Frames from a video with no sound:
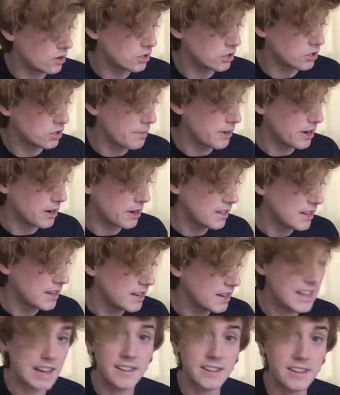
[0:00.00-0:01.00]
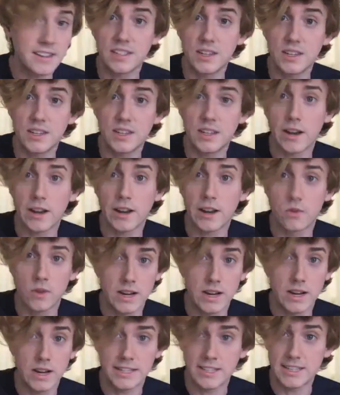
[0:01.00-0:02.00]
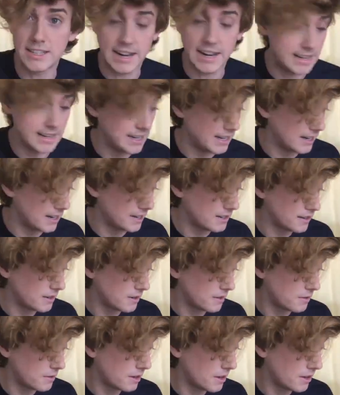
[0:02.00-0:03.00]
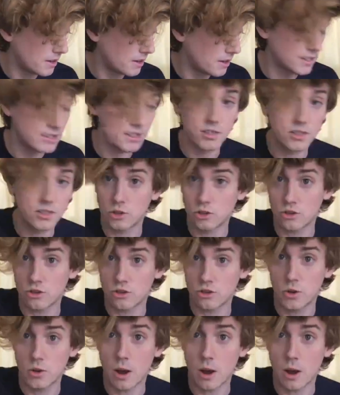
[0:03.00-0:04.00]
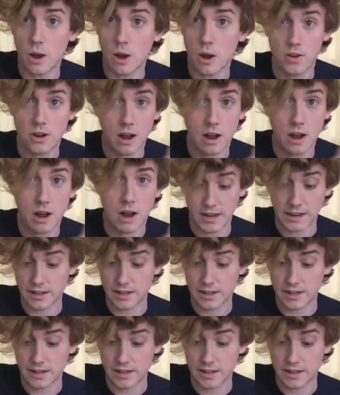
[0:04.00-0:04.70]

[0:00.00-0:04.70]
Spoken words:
so I'm going to click that to see what ingredients I need, because this will trip you up if you're not paying